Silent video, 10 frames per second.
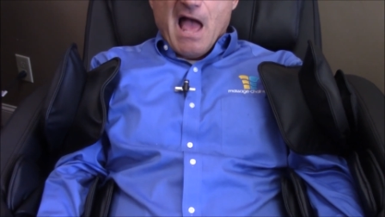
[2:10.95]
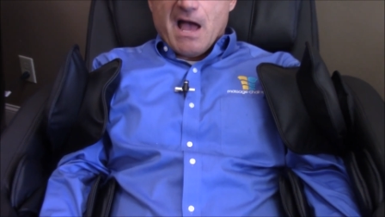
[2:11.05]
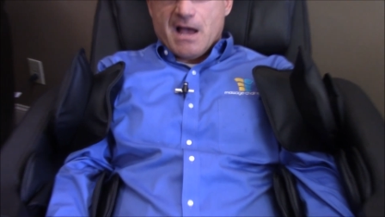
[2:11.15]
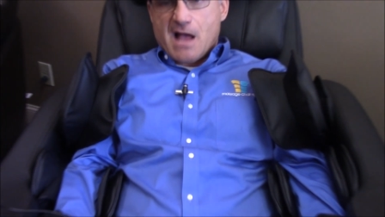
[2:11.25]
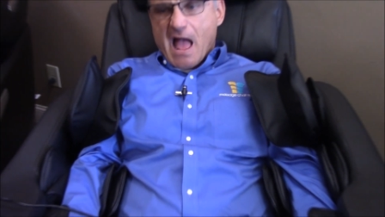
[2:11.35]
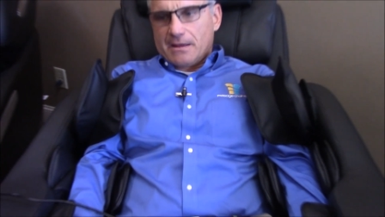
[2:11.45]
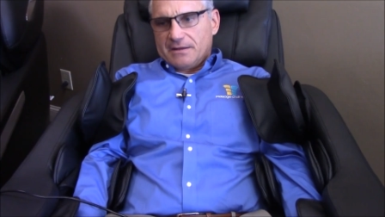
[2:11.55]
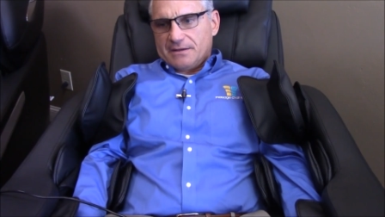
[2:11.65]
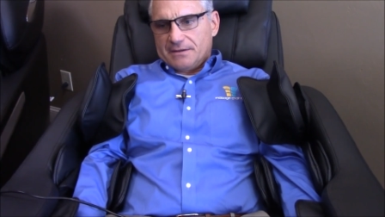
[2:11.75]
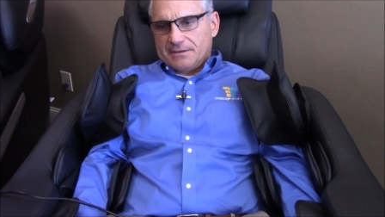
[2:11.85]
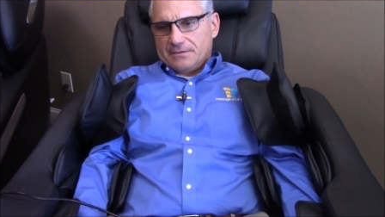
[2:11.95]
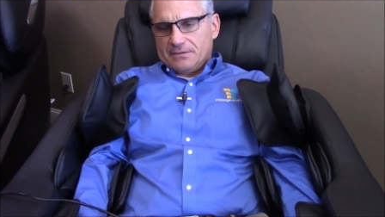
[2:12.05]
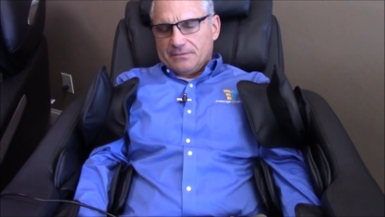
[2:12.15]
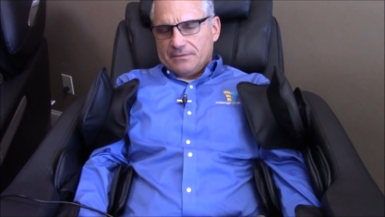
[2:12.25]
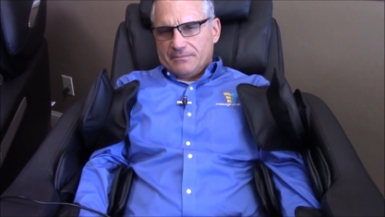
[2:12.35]

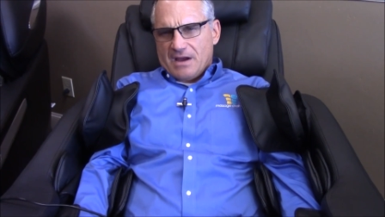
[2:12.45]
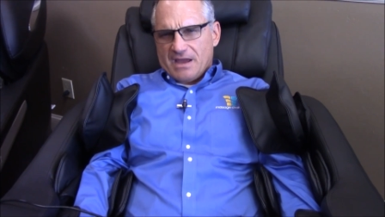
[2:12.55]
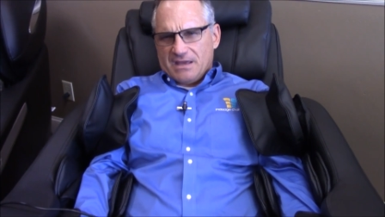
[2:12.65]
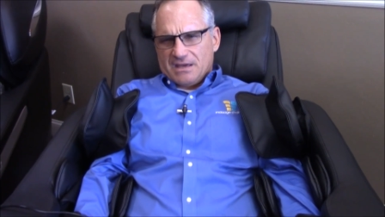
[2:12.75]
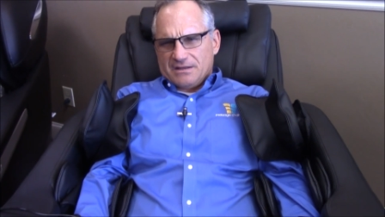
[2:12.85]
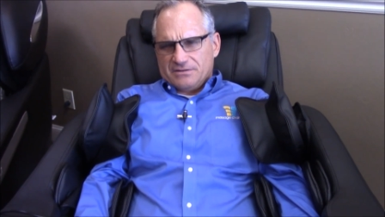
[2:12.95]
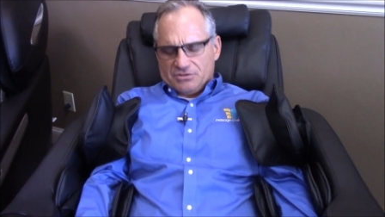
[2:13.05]
uh, uh, by, uh,